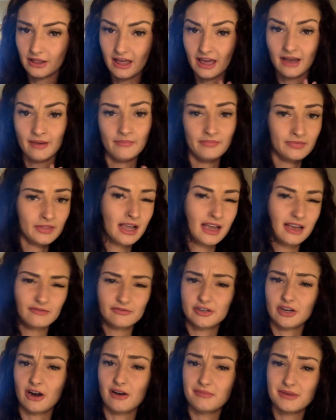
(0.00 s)
Like, if
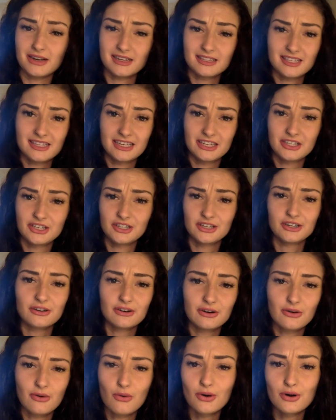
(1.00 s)
Starbucks gets
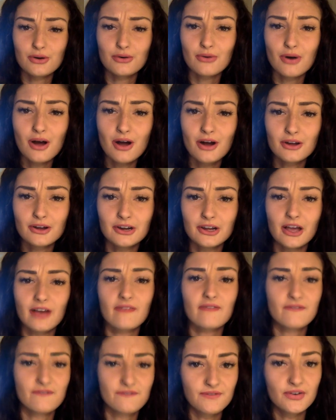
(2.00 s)
your order wrong, you're
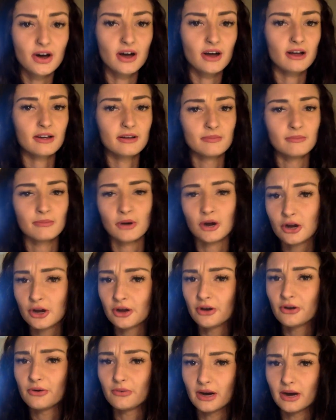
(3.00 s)
like, fuck,
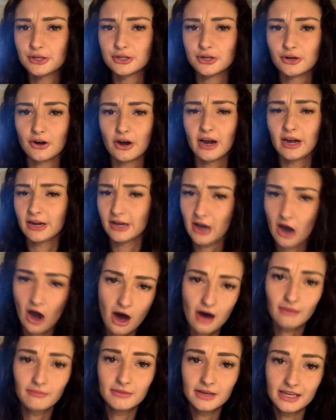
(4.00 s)
Mercury retrograde
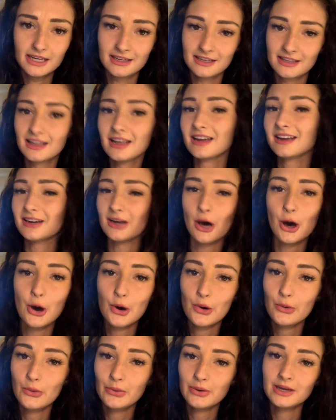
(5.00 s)
got me. Like,
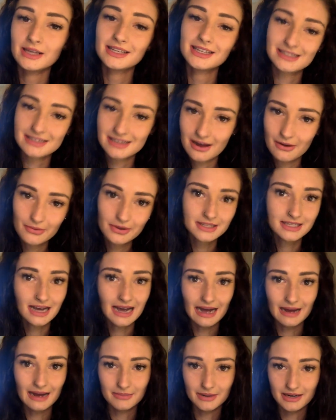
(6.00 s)
no, that's not what's
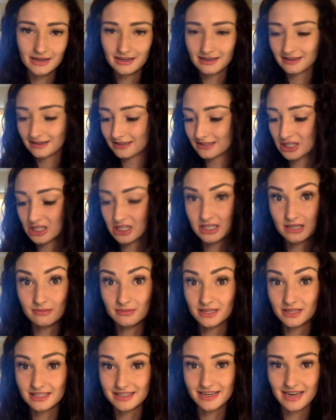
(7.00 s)
happening. It's just
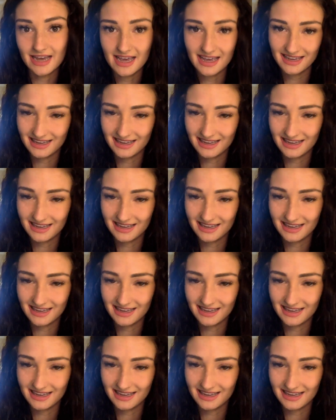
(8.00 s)
a mistake.